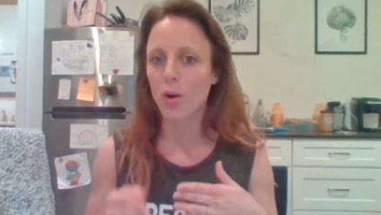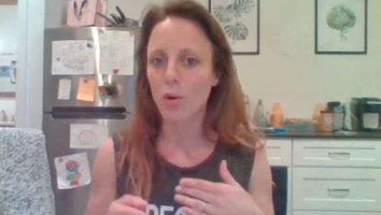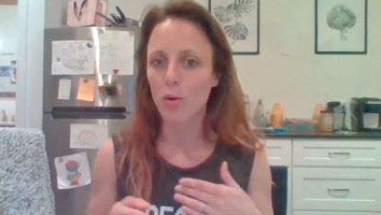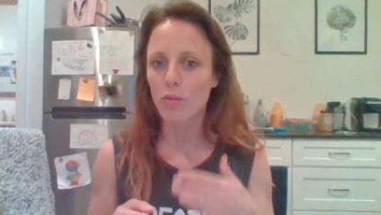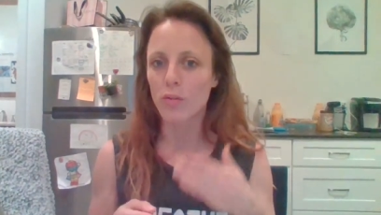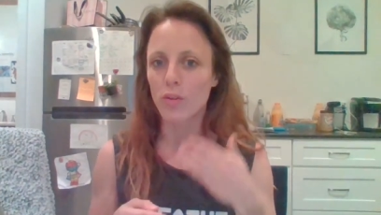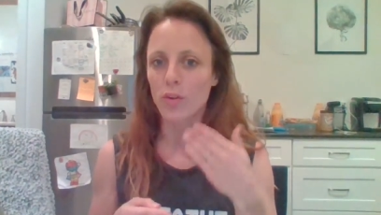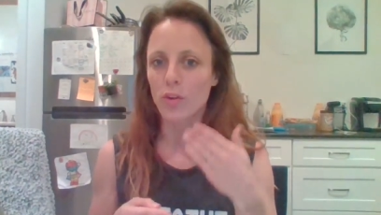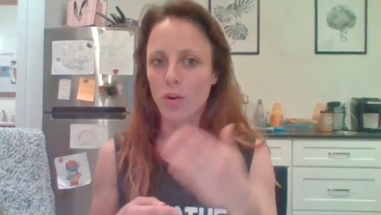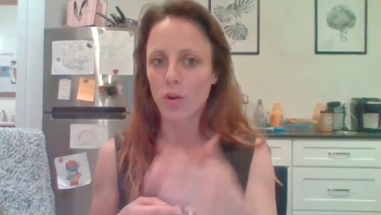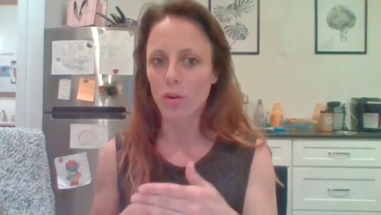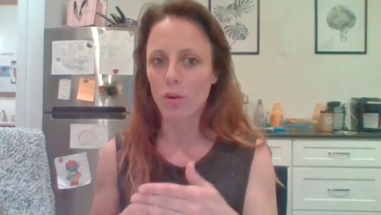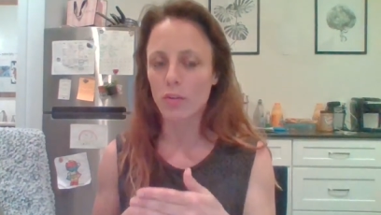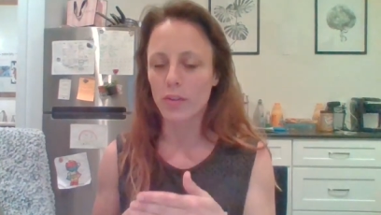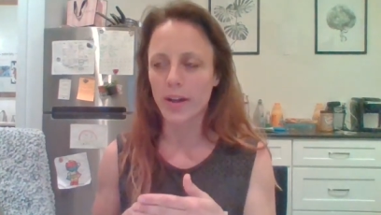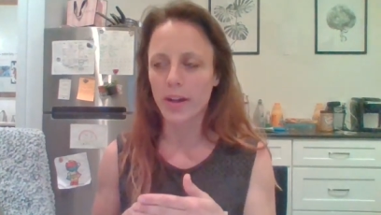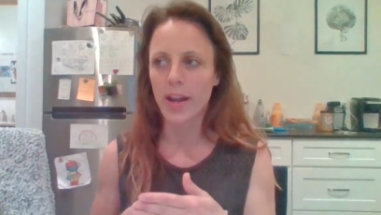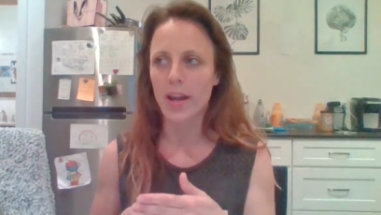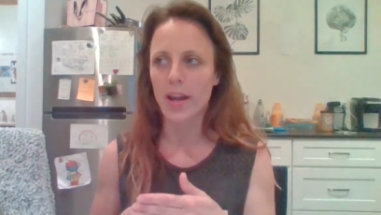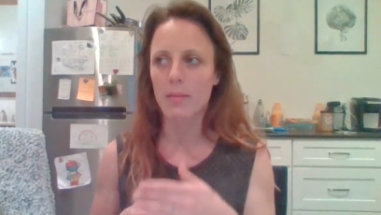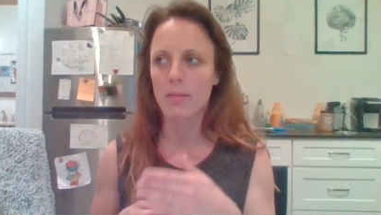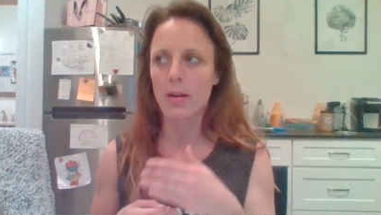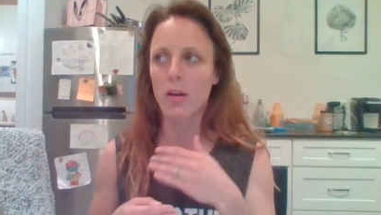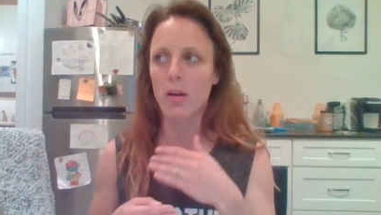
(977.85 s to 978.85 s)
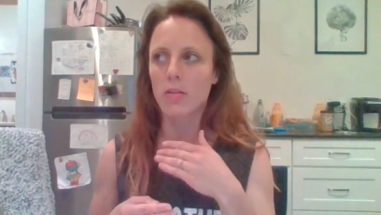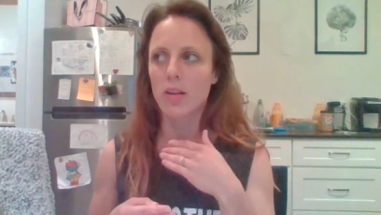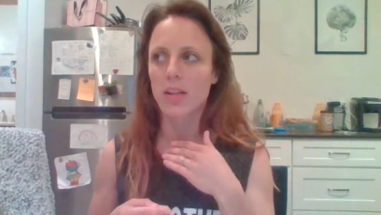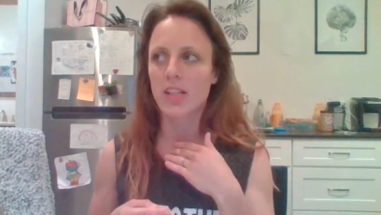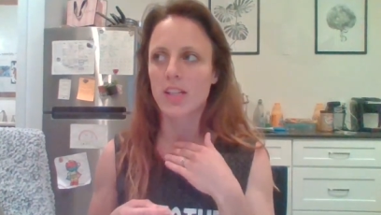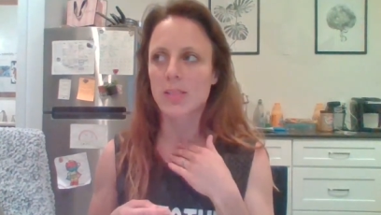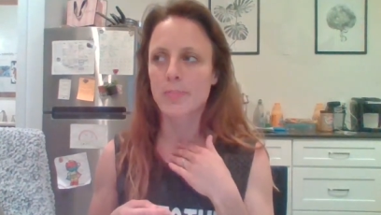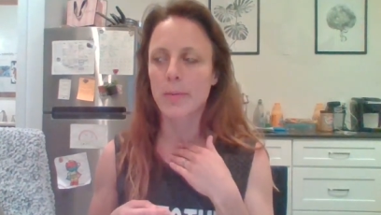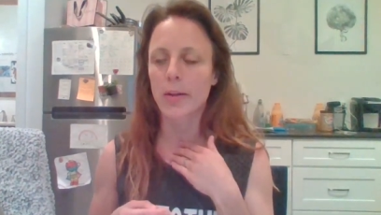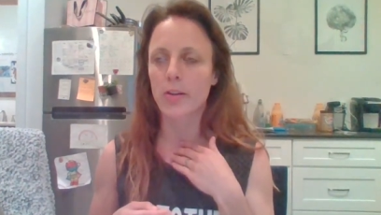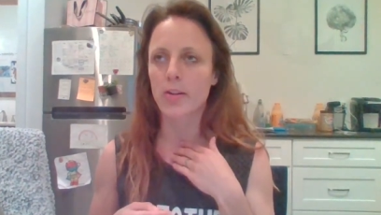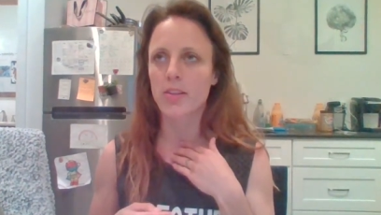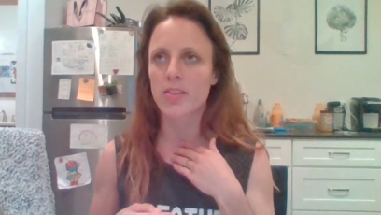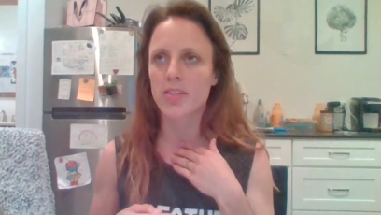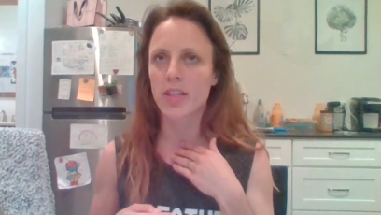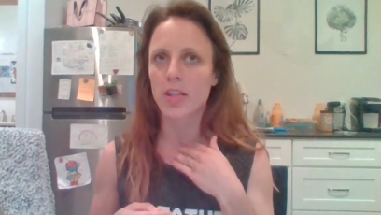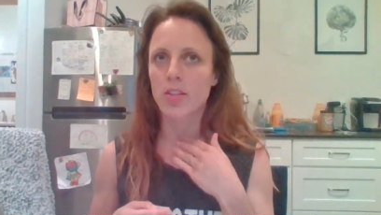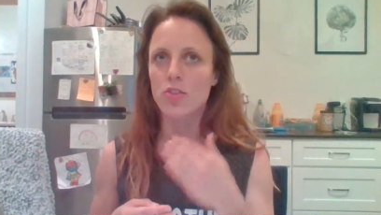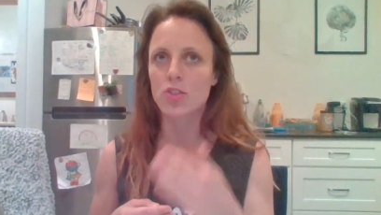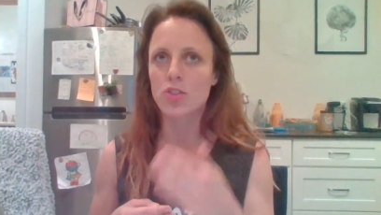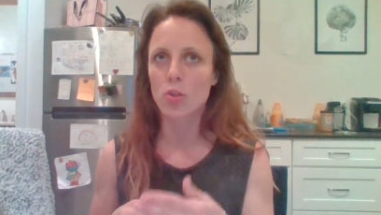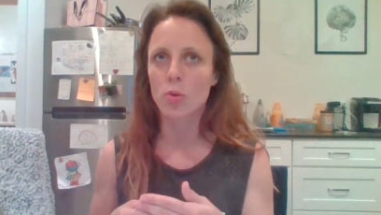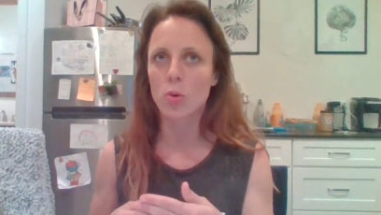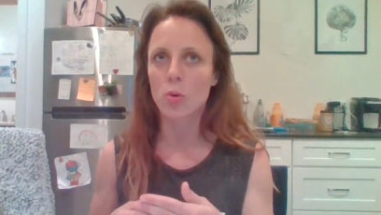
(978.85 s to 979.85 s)
over and over again about
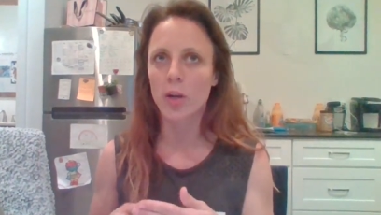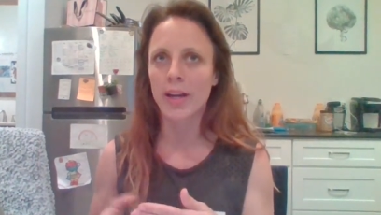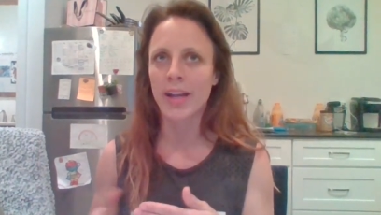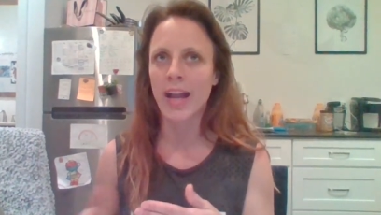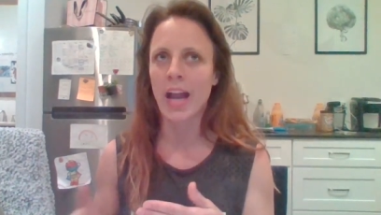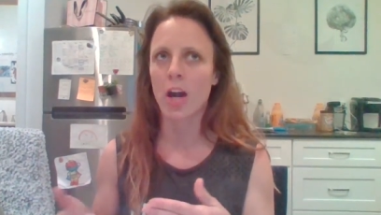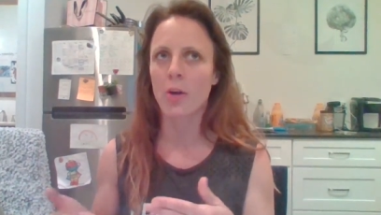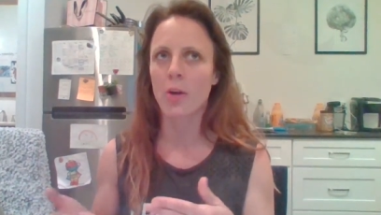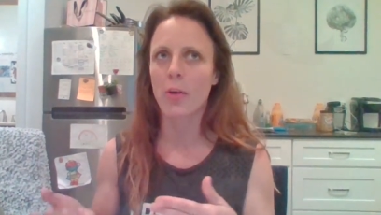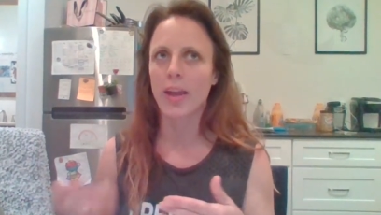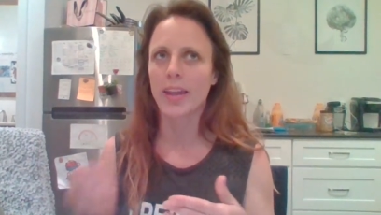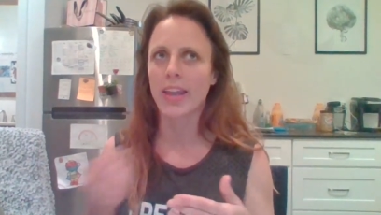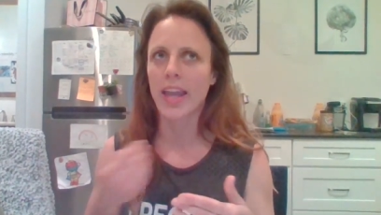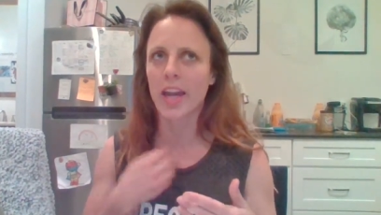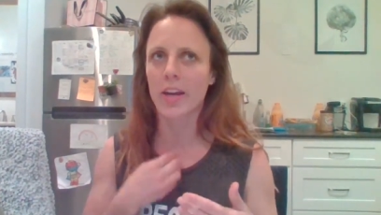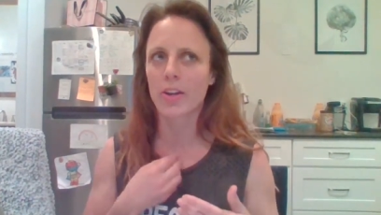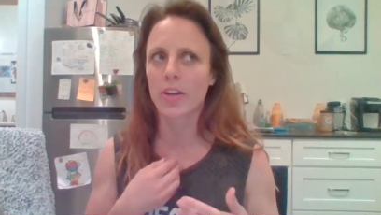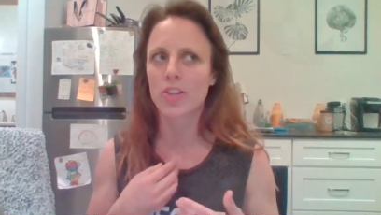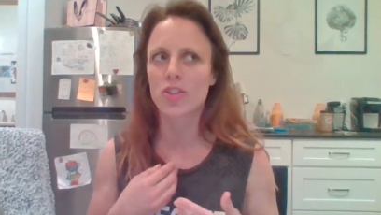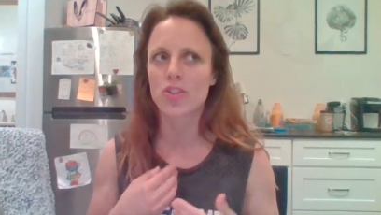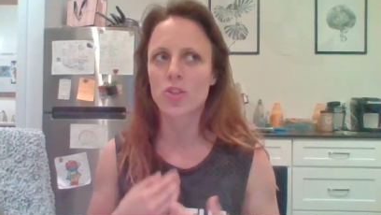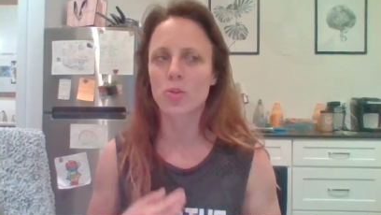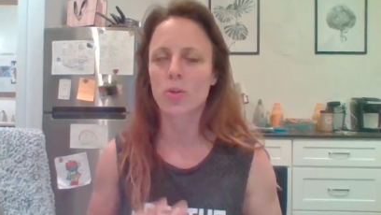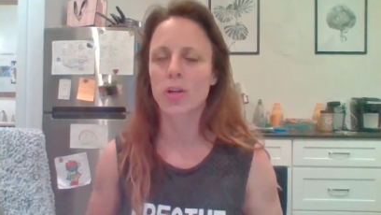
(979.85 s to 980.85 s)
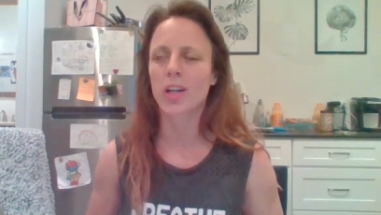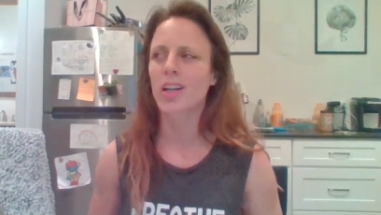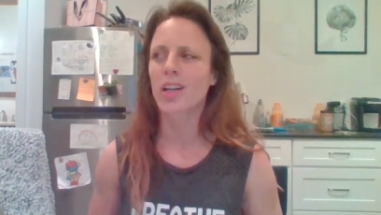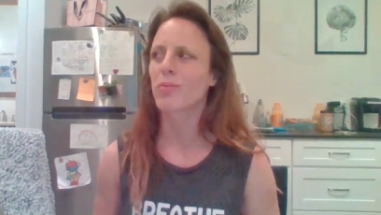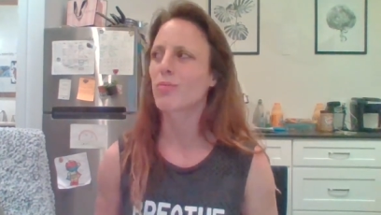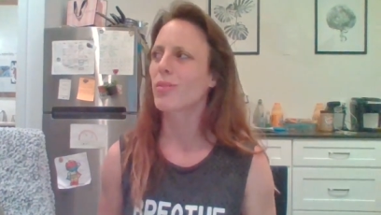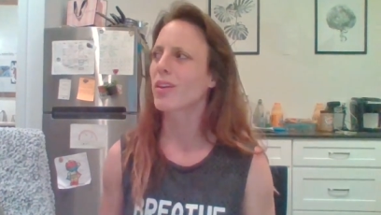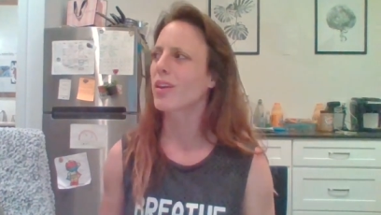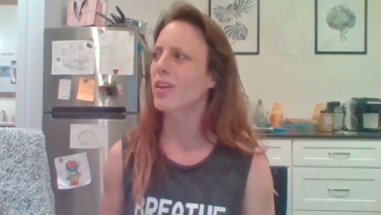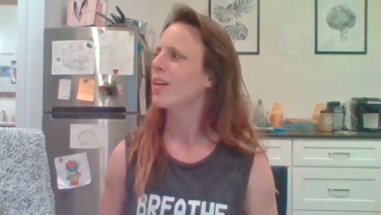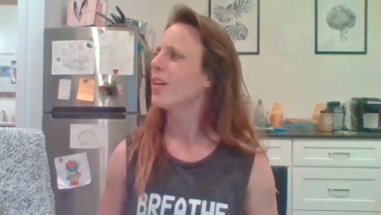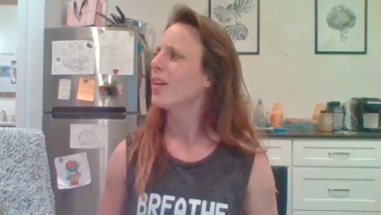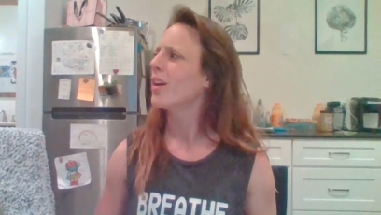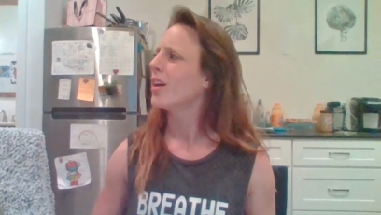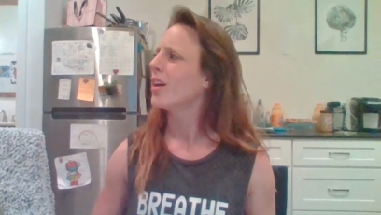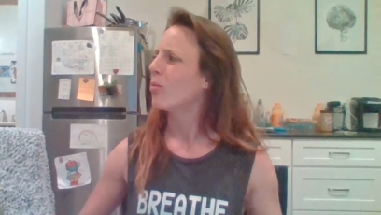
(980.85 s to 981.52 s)
experiencing joy and how i carry joy and i'm like